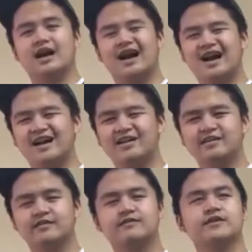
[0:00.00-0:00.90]
high
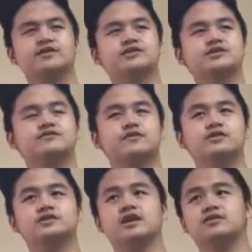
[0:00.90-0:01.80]
fictitious
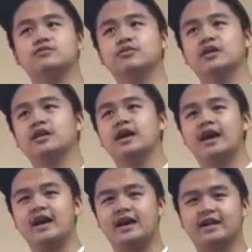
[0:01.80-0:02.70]
force that will
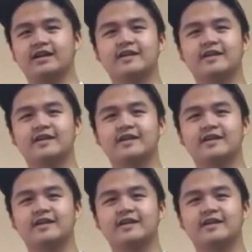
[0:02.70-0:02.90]
act